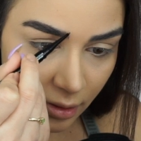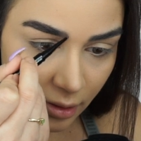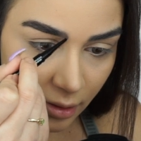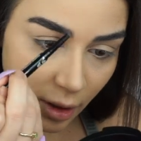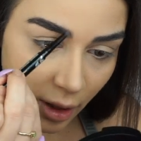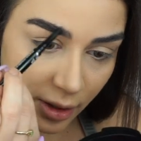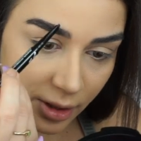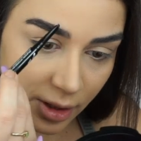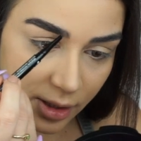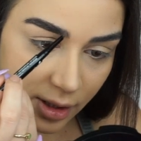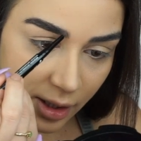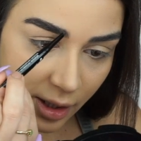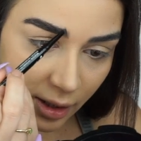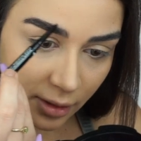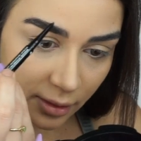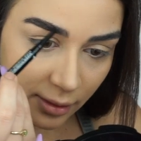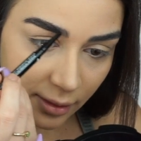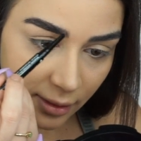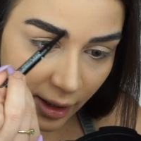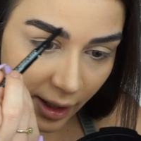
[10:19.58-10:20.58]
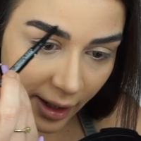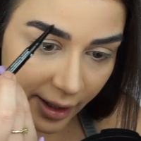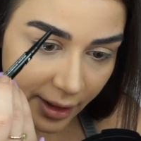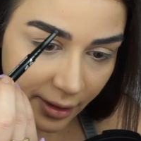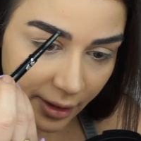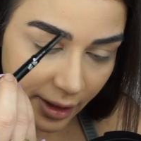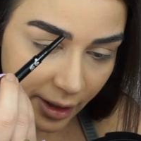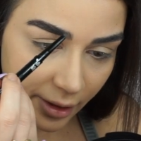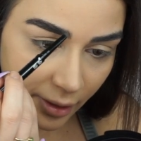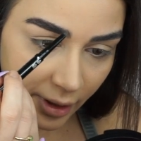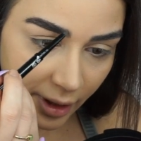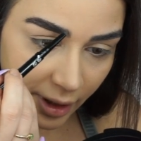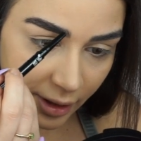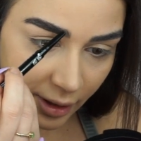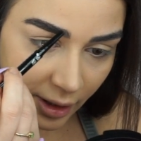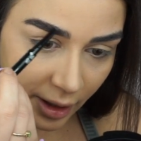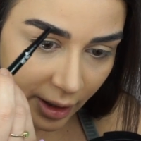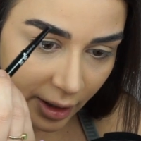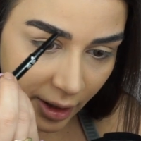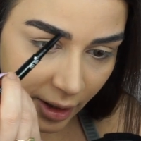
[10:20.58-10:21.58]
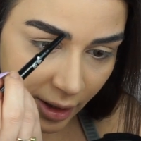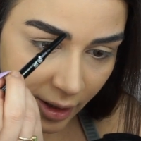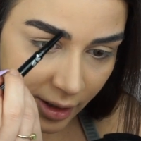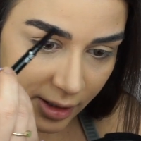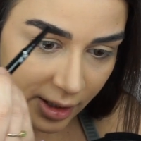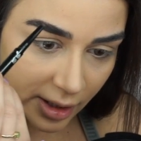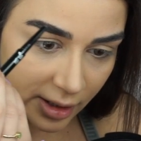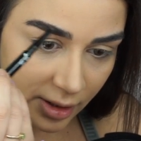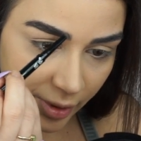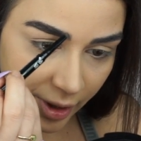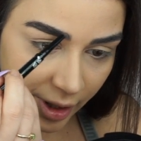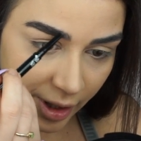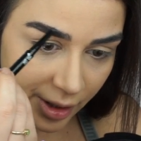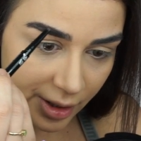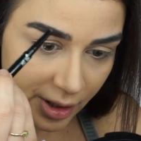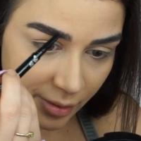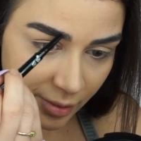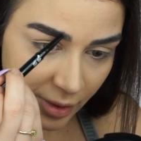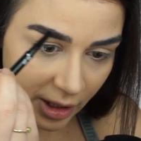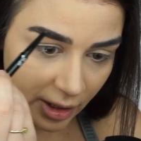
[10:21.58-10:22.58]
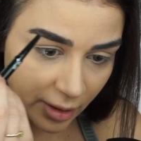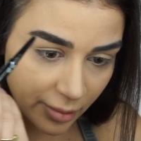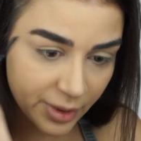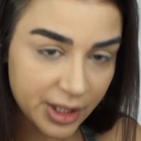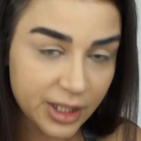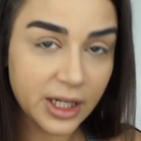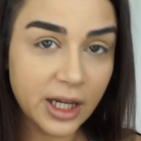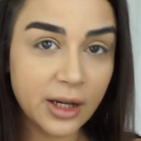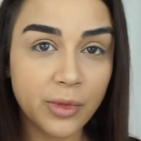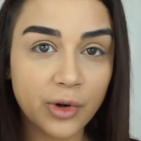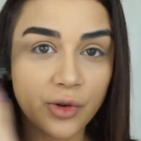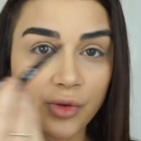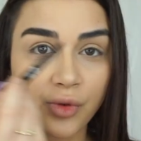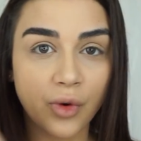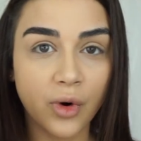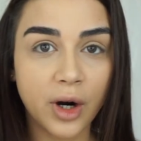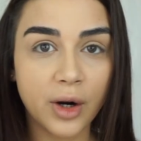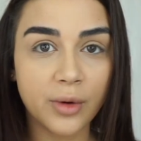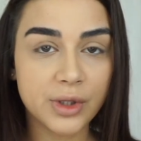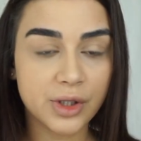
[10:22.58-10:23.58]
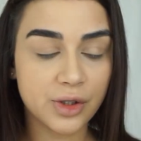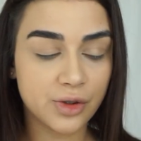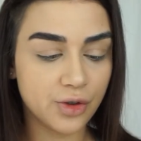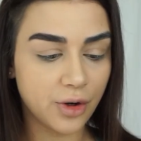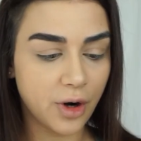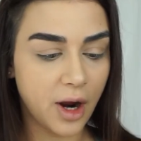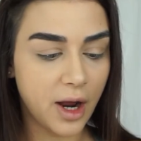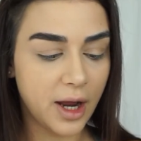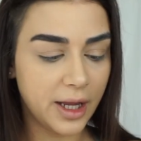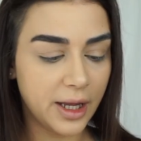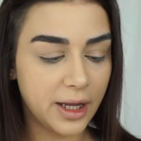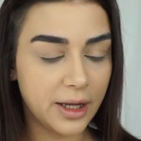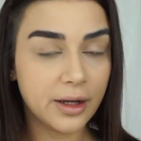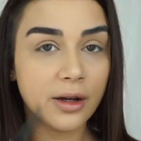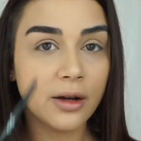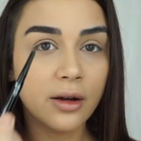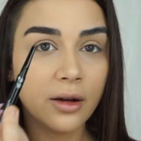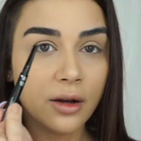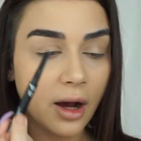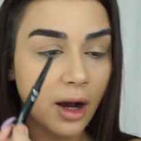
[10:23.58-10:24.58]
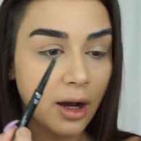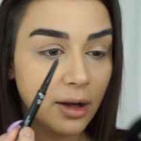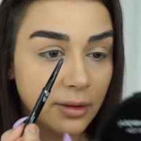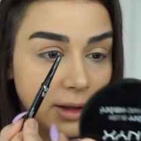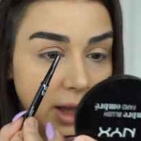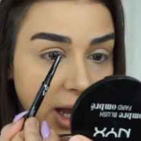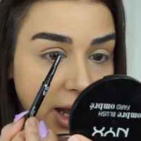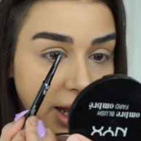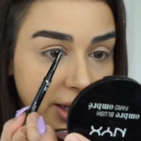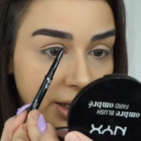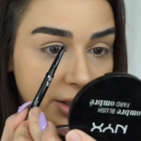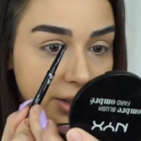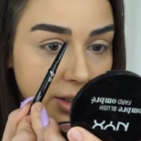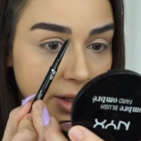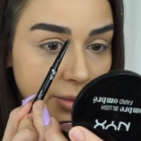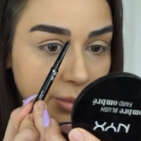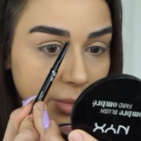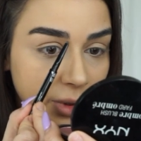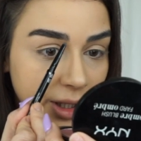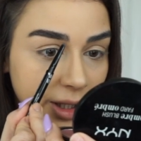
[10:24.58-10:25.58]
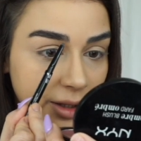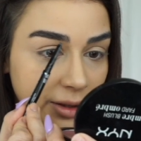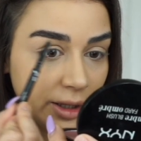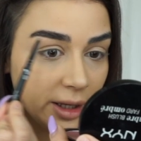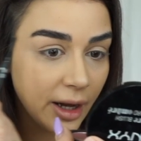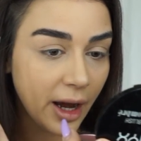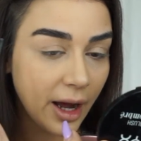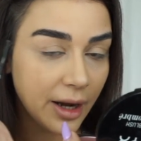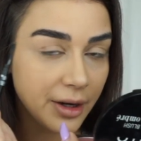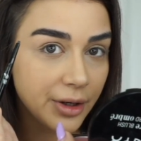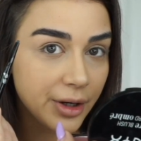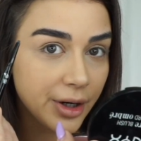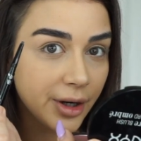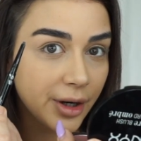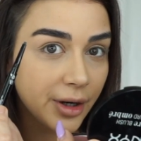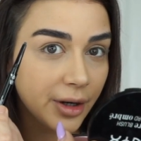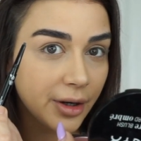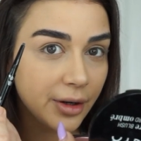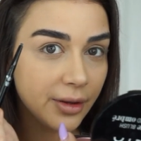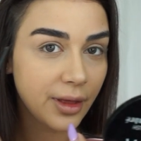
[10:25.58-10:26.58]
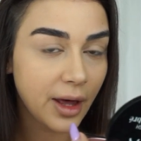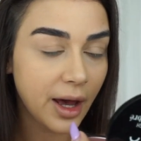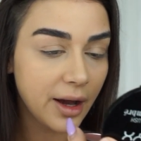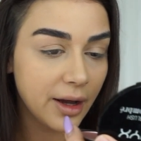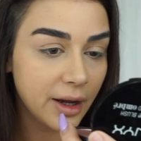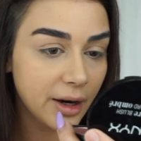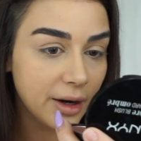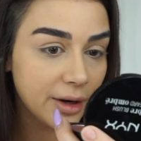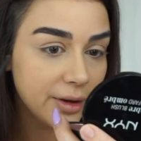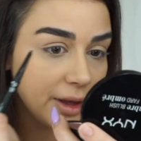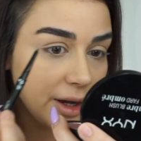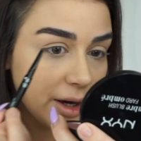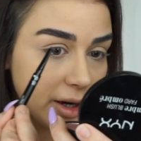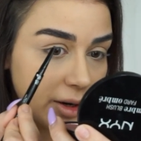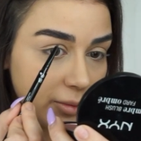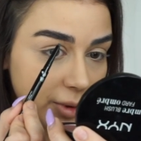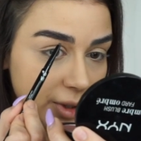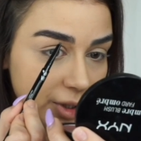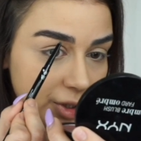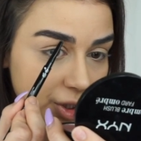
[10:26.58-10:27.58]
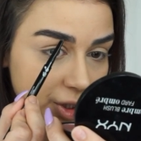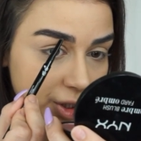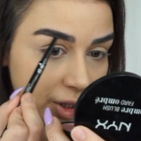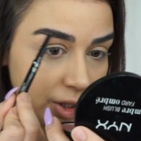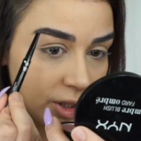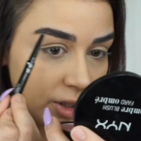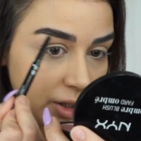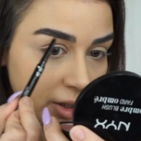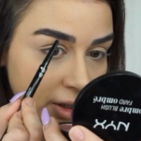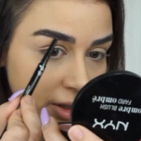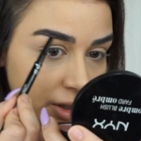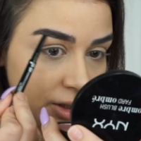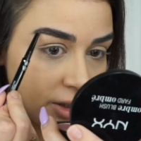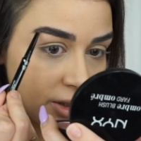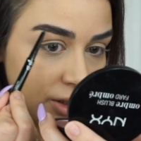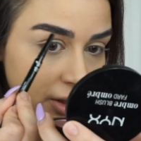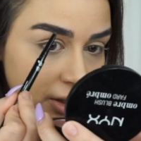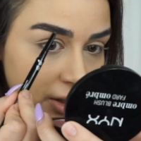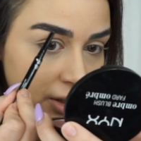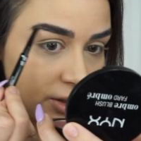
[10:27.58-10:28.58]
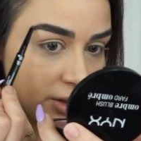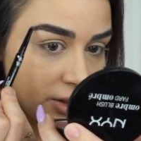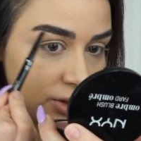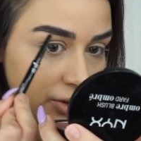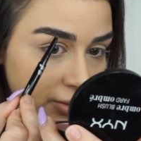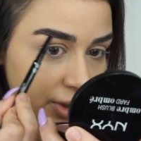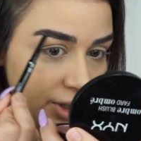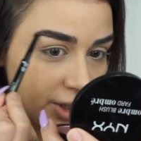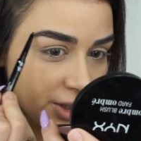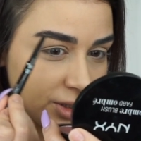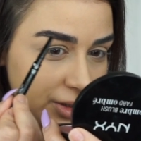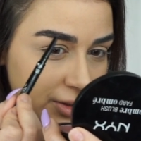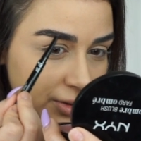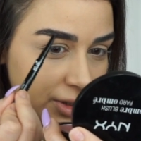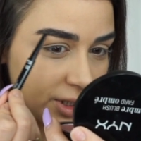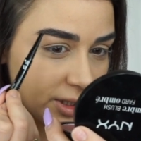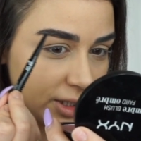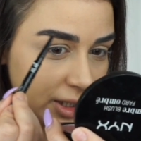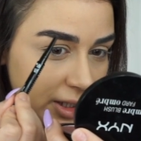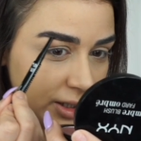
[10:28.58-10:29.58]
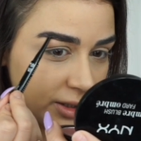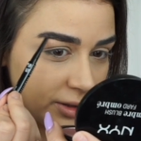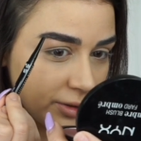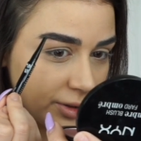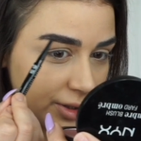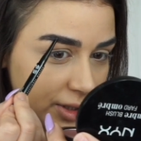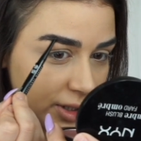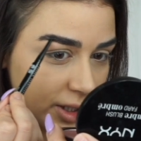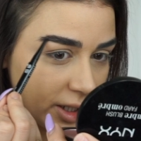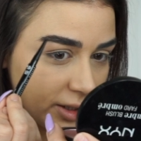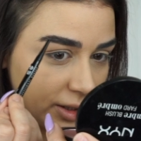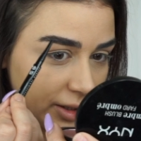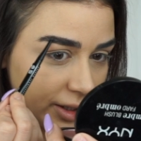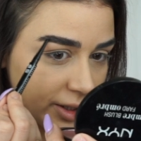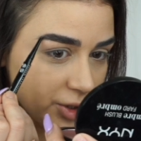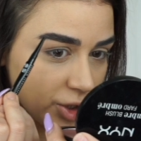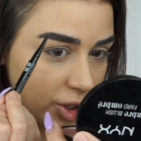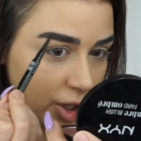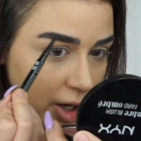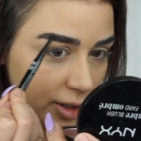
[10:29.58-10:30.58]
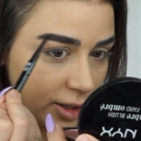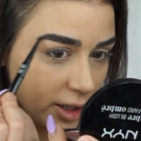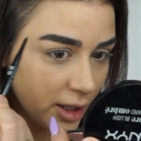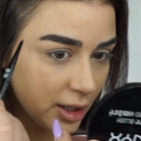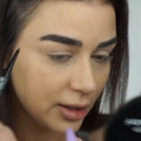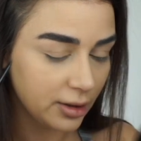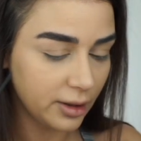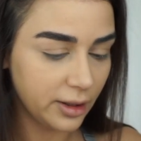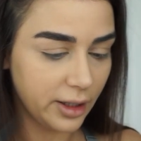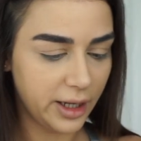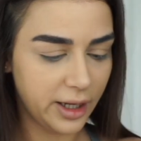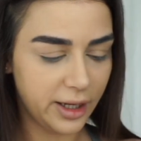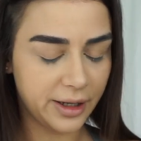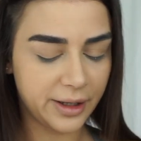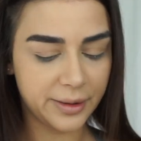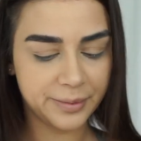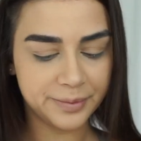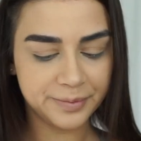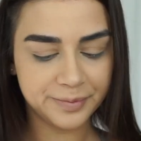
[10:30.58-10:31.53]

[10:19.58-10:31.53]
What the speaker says: I just like lightly going in that area because that's where I used to make the mistake before, was drawing a line completely under that hair there, which you don't want to do because then it looks kind of like chalky and like,